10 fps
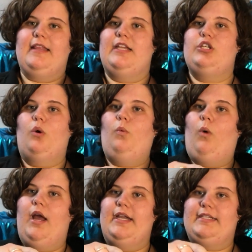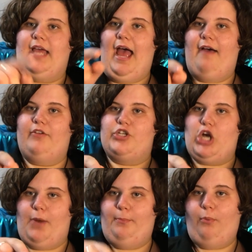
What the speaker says: they don't want it to have a sharp